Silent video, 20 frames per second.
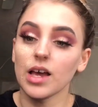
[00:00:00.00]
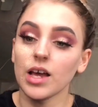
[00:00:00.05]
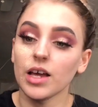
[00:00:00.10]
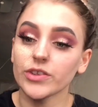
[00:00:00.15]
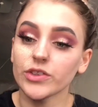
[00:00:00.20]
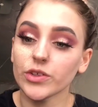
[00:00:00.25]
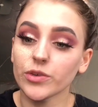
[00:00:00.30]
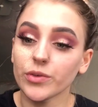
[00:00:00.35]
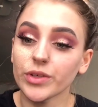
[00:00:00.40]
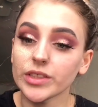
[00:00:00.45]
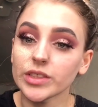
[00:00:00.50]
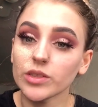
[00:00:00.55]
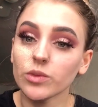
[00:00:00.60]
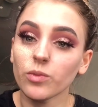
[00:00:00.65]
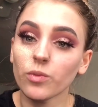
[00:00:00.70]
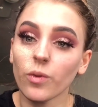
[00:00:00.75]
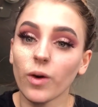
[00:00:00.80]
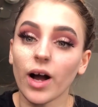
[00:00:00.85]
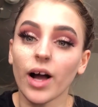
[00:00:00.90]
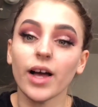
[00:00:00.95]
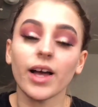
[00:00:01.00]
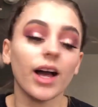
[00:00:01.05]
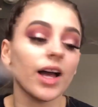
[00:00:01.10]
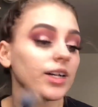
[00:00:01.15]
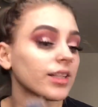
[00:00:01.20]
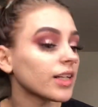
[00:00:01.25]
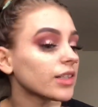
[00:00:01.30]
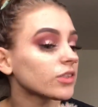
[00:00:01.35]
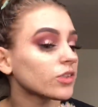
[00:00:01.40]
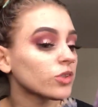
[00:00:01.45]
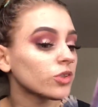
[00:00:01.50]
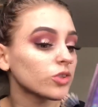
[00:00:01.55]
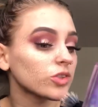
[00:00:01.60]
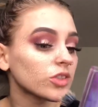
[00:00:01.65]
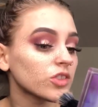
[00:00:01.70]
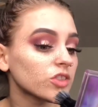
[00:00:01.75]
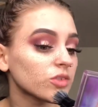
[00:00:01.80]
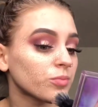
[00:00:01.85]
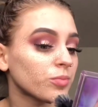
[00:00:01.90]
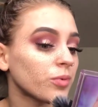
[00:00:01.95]
The reason why I like to use
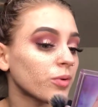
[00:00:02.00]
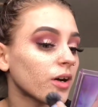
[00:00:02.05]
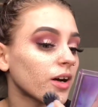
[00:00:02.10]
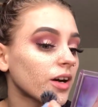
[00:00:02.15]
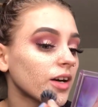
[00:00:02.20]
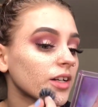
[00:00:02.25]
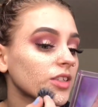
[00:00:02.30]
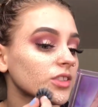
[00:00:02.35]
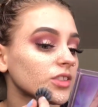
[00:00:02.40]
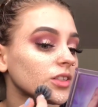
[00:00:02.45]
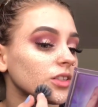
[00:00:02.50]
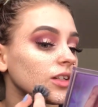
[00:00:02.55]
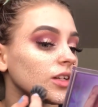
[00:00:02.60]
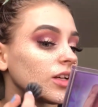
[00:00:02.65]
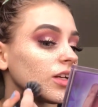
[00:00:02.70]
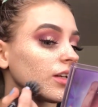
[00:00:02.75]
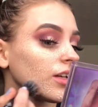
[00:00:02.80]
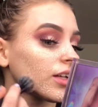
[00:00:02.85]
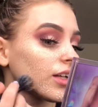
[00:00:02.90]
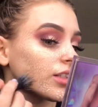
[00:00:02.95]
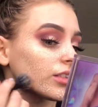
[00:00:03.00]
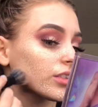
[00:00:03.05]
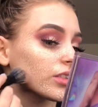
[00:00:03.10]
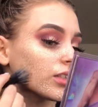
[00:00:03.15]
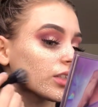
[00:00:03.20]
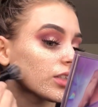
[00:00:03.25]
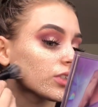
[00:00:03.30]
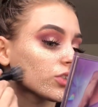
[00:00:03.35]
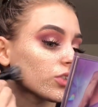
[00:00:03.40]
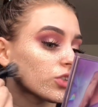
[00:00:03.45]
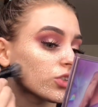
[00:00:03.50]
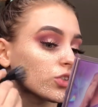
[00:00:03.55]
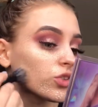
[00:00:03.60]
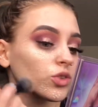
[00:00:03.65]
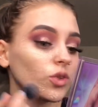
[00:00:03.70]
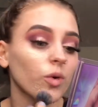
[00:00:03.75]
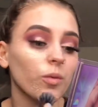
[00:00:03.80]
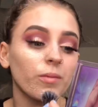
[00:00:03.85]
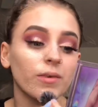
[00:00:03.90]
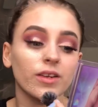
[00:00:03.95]
this brush is because there's
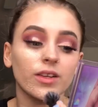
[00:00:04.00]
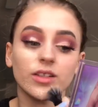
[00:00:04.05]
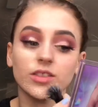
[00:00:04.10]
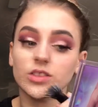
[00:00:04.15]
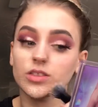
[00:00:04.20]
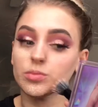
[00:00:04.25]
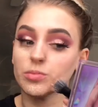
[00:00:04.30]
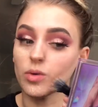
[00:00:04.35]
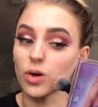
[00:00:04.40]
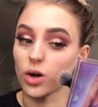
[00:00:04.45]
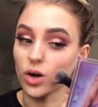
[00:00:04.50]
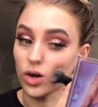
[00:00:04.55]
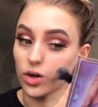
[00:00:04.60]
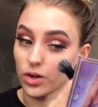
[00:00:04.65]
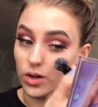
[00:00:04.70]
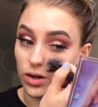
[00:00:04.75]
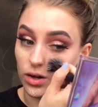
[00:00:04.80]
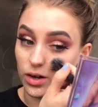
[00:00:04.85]
so many small